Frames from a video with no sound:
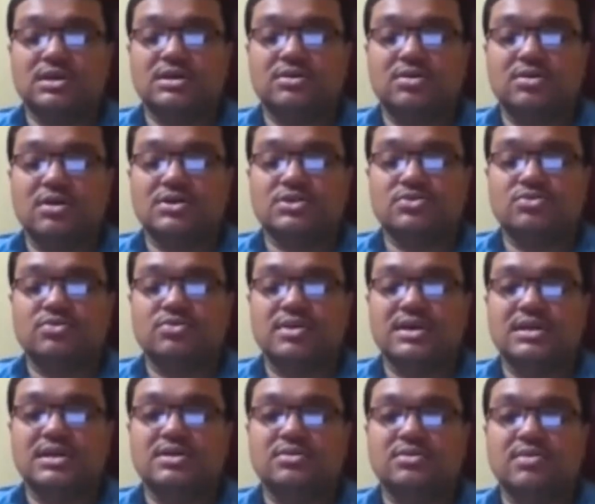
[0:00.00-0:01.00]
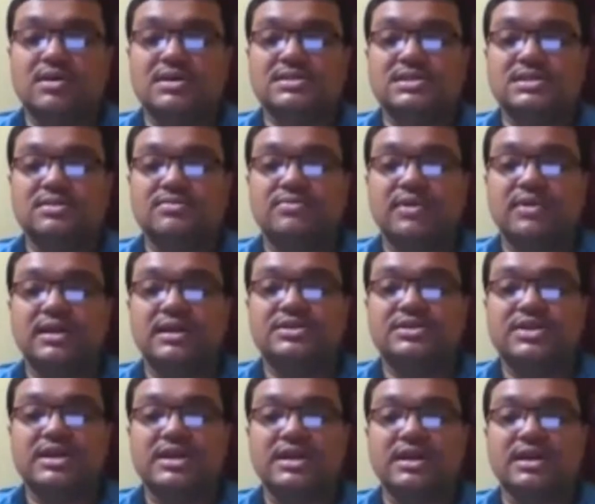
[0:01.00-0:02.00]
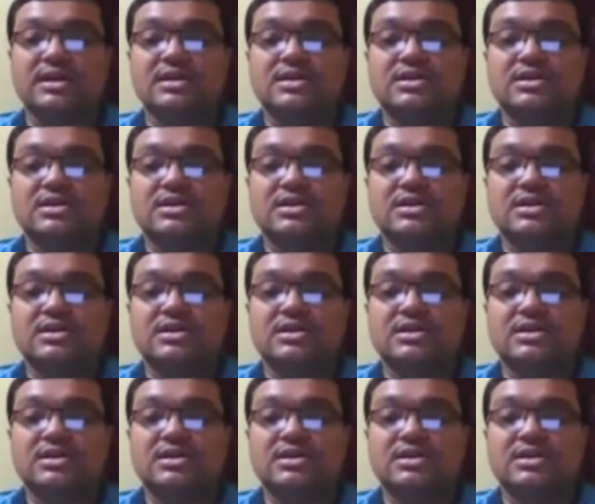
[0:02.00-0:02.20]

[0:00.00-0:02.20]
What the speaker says: cross when he was given a drink.